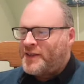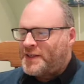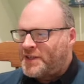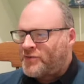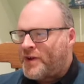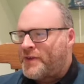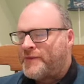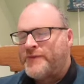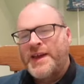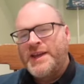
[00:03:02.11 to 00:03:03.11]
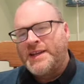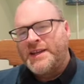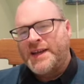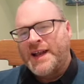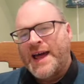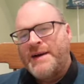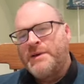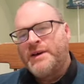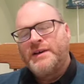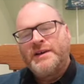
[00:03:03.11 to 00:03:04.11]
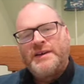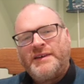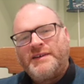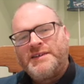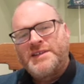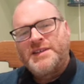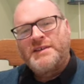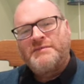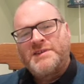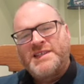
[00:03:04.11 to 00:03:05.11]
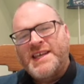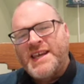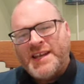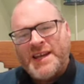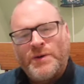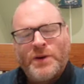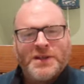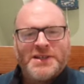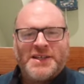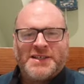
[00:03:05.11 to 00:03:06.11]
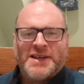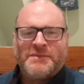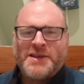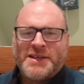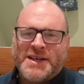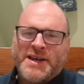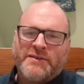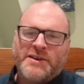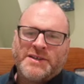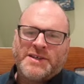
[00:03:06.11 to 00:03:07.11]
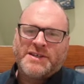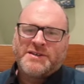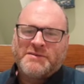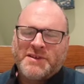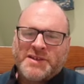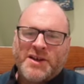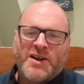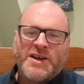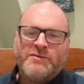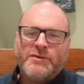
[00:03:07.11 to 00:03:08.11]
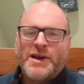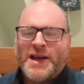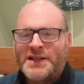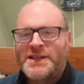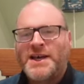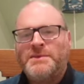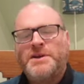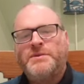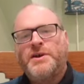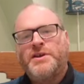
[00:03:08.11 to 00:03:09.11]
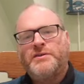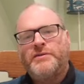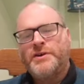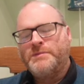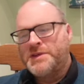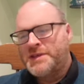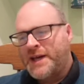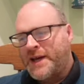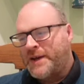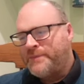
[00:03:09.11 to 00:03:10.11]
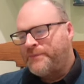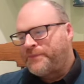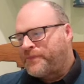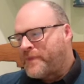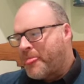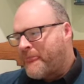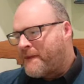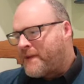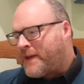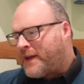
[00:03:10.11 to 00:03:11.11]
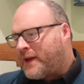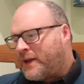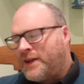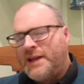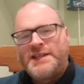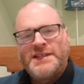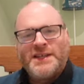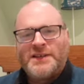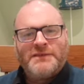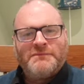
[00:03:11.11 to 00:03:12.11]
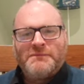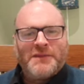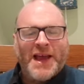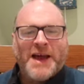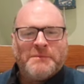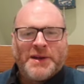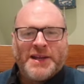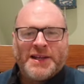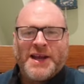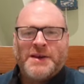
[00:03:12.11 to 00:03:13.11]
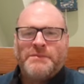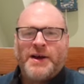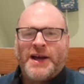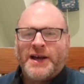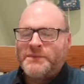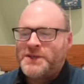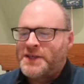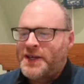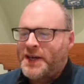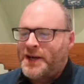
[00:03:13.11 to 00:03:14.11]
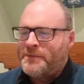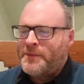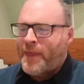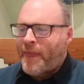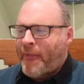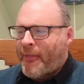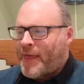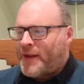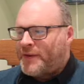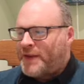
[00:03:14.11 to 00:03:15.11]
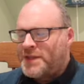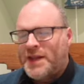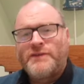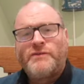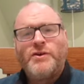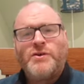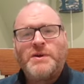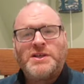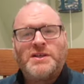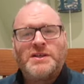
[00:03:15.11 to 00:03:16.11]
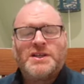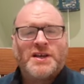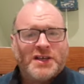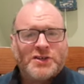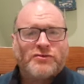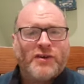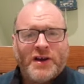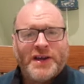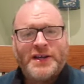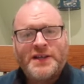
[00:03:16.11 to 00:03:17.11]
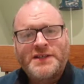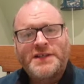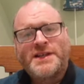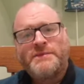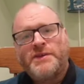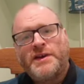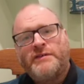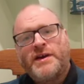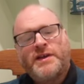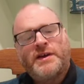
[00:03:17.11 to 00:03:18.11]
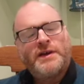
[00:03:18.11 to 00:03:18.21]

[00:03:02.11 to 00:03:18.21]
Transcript: There's this rather faded glamour, seedy quality to some of these areas. There's this tiny roulette table in one of the rooms, an illicit gambling den perhaps. There's another room which looks like a shrine to something or other.